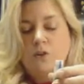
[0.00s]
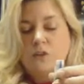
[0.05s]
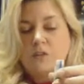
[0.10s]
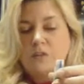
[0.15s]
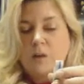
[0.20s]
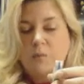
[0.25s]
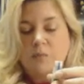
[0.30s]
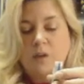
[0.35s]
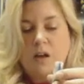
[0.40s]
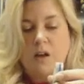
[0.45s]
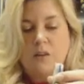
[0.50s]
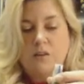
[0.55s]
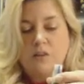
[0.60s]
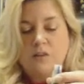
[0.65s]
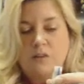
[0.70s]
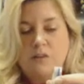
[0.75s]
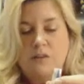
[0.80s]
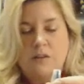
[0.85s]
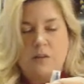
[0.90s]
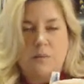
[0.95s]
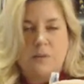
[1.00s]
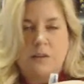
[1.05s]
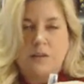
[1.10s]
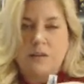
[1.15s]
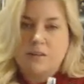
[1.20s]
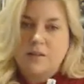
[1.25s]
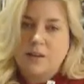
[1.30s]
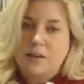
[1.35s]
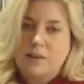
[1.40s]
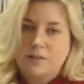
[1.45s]
For some colors, it seems like
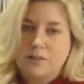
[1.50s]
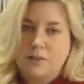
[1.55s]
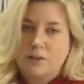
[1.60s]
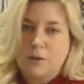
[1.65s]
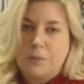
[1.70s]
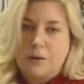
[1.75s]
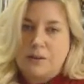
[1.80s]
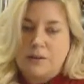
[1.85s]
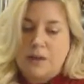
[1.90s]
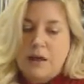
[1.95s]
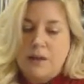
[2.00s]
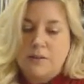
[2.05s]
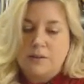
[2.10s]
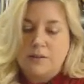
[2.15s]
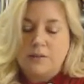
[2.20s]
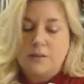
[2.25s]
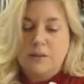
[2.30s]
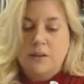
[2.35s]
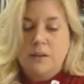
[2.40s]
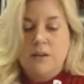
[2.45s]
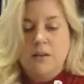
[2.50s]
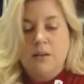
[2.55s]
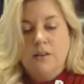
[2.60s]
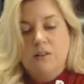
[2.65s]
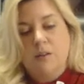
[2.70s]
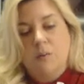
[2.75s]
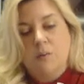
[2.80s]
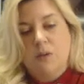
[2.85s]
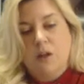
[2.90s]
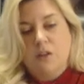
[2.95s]
it takes a little bit less.
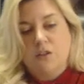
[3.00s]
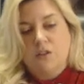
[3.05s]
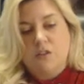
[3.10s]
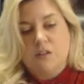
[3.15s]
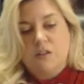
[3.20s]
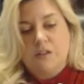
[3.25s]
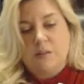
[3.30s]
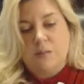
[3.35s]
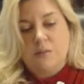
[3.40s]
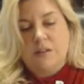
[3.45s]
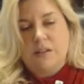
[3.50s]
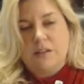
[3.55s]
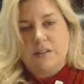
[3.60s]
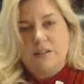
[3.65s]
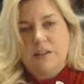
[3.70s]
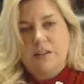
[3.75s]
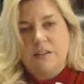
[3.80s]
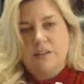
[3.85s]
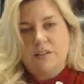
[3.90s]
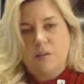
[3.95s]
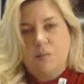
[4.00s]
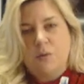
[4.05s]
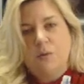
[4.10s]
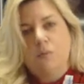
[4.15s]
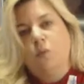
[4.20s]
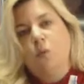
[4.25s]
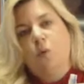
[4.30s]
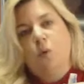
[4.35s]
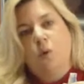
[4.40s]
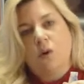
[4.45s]
Some colors, it seems like it takes a little bit
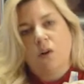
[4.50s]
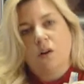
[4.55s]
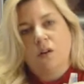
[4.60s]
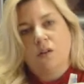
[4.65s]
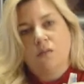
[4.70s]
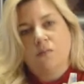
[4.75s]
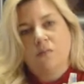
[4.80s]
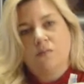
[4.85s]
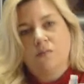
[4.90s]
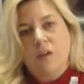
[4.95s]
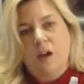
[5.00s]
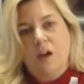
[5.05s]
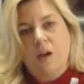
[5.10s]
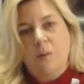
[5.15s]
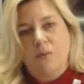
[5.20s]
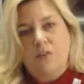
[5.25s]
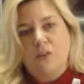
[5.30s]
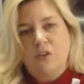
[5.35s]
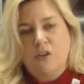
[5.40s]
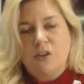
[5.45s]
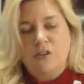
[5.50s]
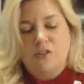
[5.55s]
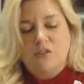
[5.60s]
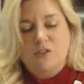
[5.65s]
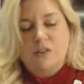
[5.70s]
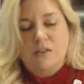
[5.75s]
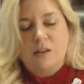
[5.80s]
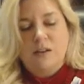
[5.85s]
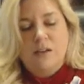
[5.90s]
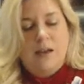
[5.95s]
more. So you can
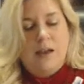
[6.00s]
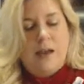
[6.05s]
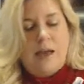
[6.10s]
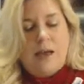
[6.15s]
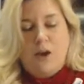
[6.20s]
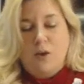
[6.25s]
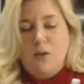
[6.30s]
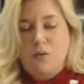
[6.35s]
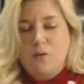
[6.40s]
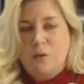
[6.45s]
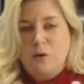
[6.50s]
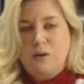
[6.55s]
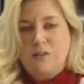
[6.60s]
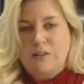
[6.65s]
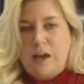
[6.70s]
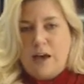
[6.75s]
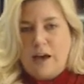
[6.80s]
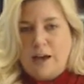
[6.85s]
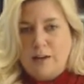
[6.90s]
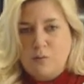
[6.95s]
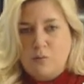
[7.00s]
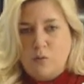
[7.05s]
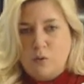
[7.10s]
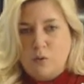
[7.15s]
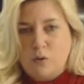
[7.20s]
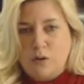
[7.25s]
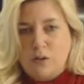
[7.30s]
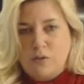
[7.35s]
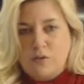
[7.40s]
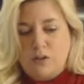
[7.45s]
just, of course, add
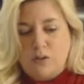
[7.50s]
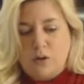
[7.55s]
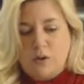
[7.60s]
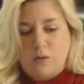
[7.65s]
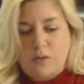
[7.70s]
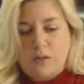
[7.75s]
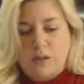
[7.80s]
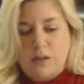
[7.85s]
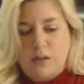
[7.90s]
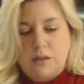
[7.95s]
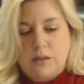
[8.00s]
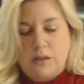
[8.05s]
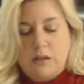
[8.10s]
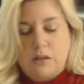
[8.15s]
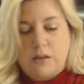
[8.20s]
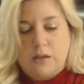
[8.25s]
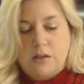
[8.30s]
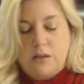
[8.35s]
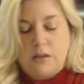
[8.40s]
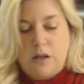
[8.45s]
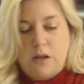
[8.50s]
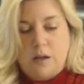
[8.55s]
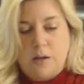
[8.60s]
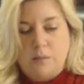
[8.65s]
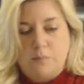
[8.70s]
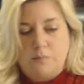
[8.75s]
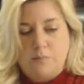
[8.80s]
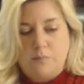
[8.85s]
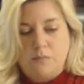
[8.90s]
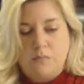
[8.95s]
more if you don't think that
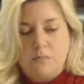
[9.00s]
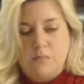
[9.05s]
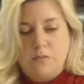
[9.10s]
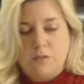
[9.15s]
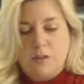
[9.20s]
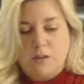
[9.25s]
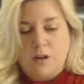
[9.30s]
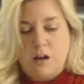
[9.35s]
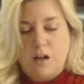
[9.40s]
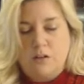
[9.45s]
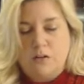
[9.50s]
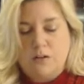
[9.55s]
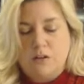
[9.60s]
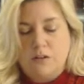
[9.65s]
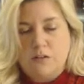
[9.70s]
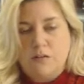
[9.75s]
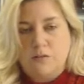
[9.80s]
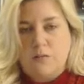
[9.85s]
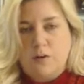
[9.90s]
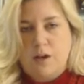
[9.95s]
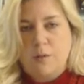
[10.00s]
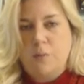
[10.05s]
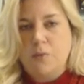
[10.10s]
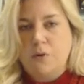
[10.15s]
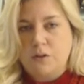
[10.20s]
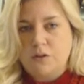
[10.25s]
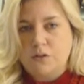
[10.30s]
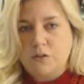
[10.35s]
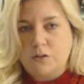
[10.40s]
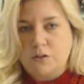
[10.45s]
the color is as
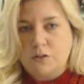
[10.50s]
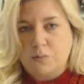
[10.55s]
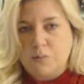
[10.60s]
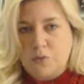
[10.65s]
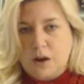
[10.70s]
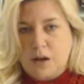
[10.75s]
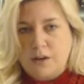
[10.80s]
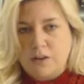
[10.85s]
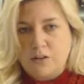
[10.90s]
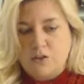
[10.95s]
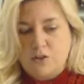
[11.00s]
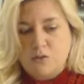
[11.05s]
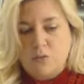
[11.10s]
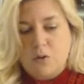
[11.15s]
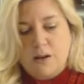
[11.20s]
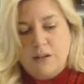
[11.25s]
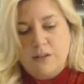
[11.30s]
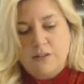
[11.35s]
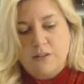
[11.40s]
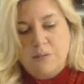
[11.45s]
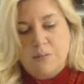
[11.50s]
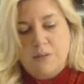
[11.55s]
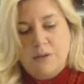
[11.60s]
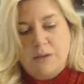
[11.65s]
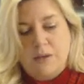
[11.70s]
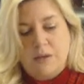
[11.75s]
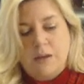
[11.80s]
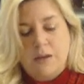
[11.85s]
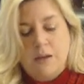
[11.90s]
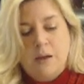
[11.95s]
vibrant or as bright as you want it to
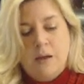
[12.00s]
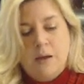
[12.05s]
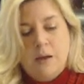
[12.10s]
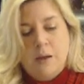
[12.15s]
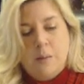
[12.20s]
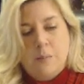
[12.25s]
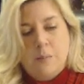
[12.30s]
be.